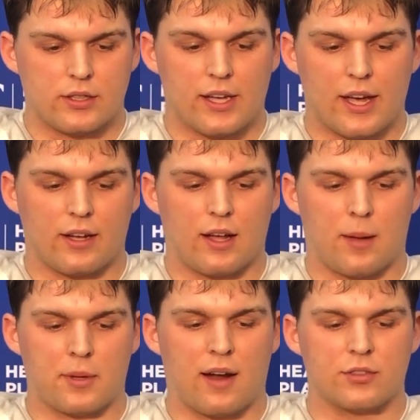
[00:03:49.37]
Yeah,
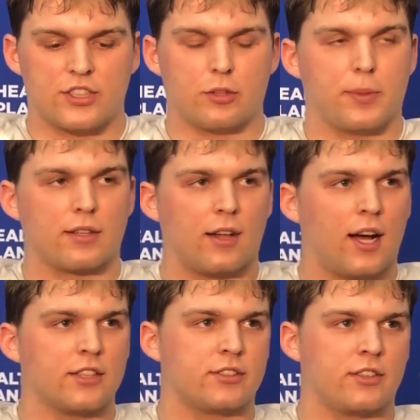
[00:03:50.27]
I mean, obviously it's a big
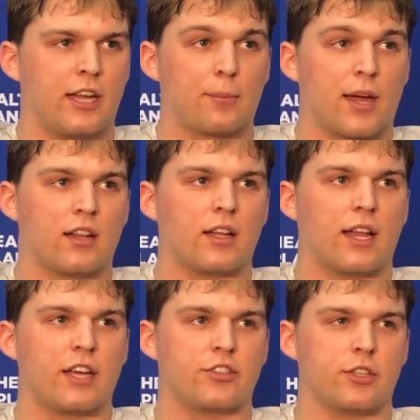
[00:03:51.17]
loss, and he helped out a lot
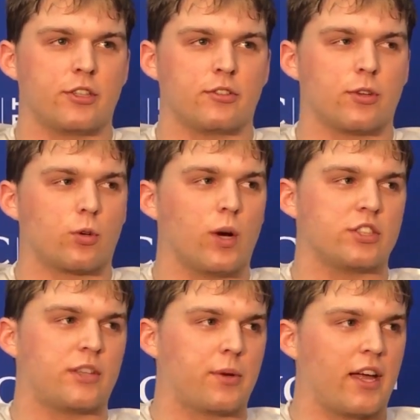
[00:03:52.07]
last year. Just little
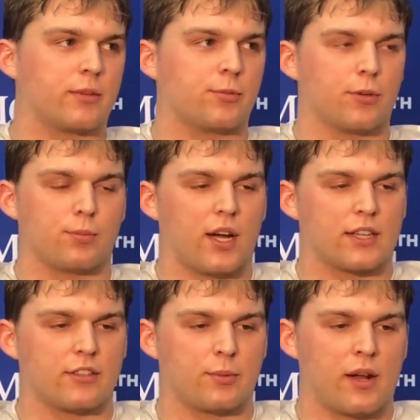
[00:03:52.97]
questions I would ask him during
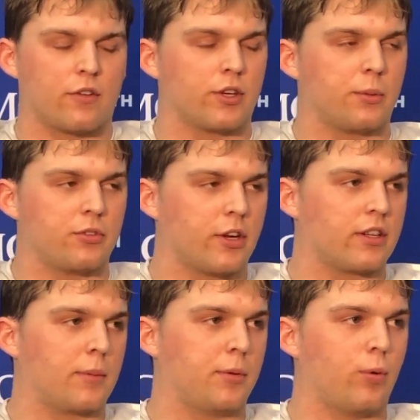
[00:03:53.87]
practice, whatever. He was there
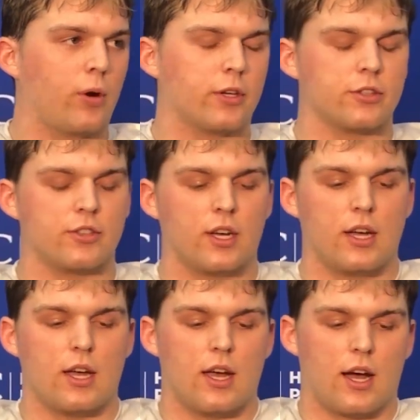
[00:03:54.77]
to give me pointers.
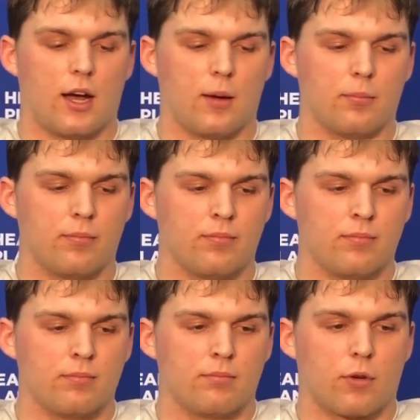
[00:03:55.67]
But
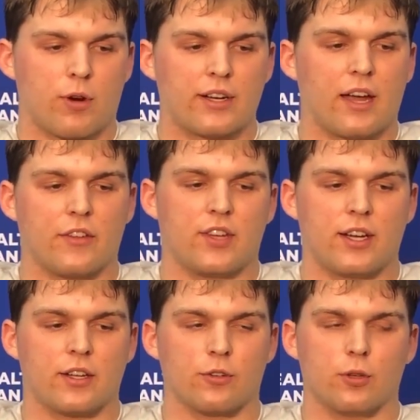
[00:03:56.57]
right now, the
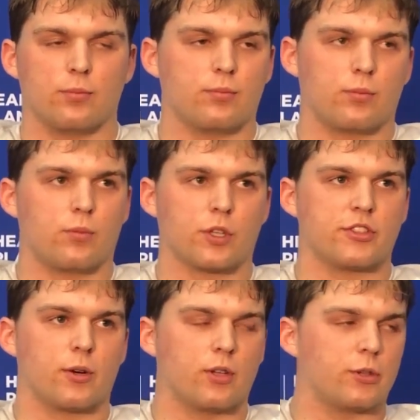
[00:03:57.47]
tight end group, we're
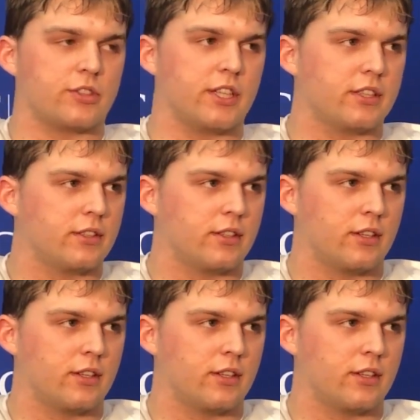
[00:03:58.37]
so close knit.